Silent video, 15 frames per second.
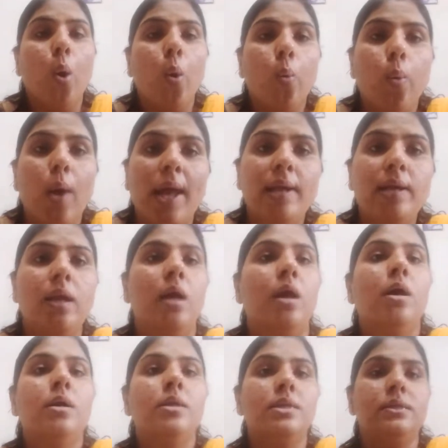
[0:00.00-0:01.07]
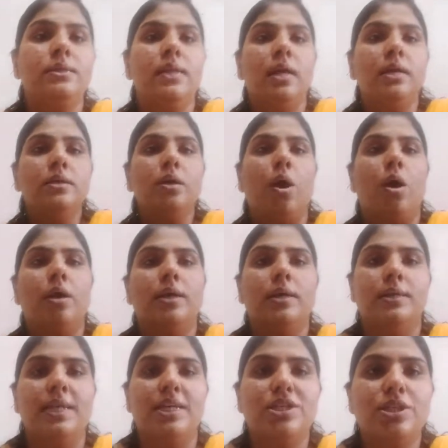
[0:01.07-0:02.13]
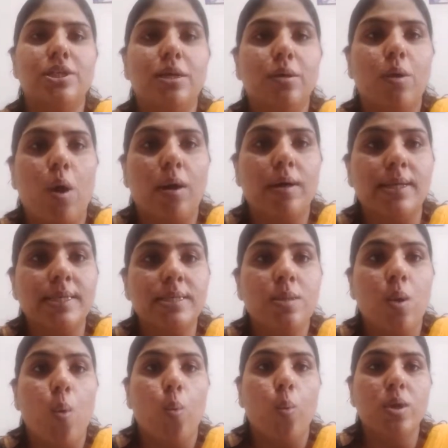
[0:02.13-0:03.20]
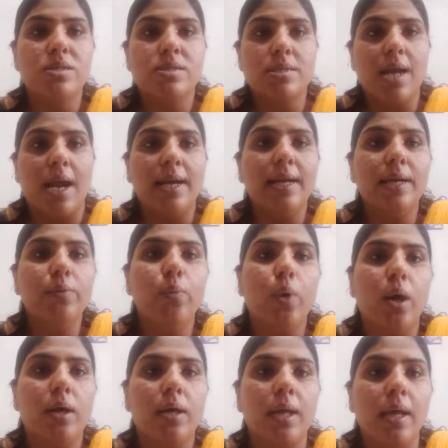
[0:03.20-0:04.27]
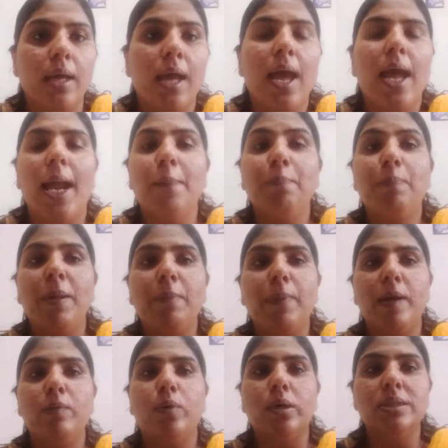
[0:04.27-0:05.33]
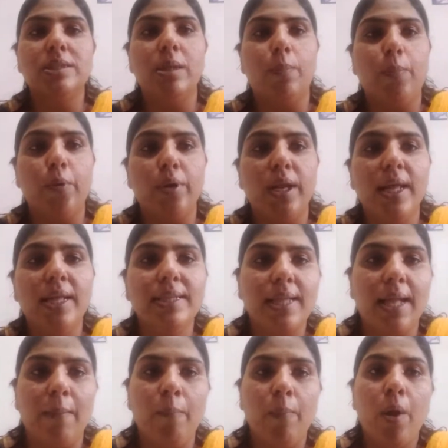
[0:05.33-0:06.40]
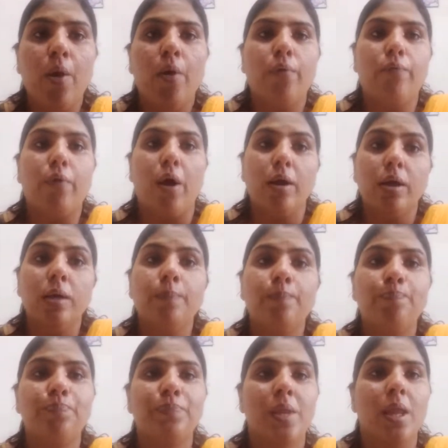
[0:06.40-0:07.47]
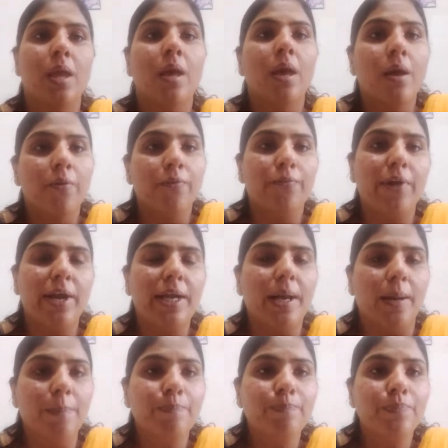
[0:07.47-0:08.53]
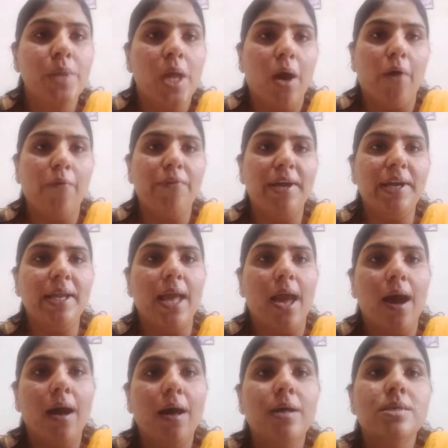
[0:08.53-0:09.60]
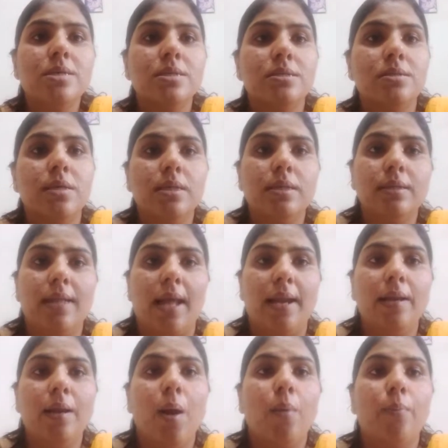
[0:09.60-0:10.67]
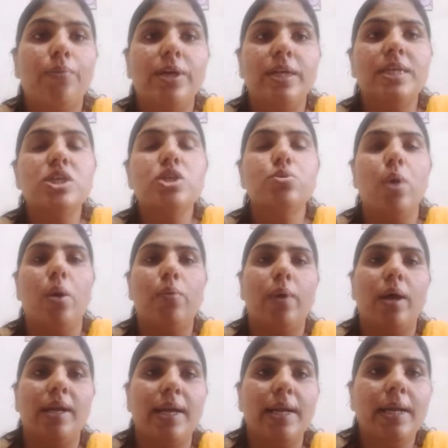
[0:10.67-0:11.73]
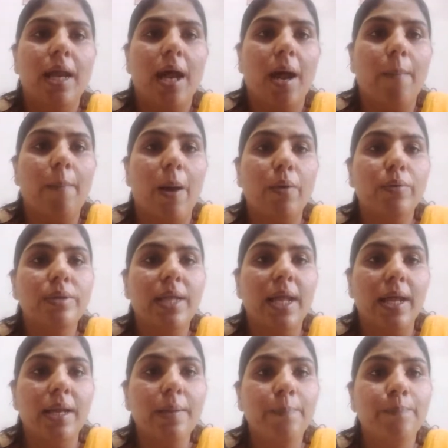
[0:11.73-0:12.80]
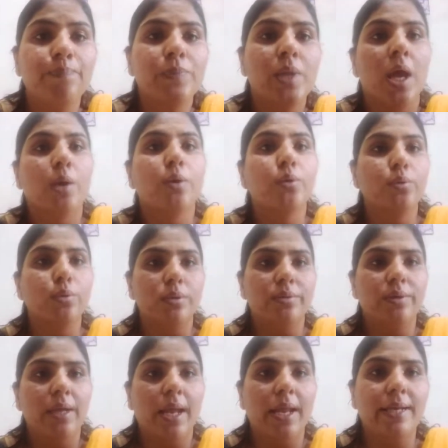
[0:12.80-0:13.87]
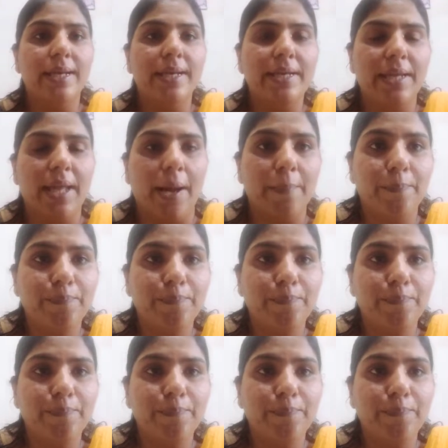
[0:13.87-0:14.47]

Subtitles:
When Indian National Congress was started working and people were supporting them for freedom of India, so then British were worried about their rule in India.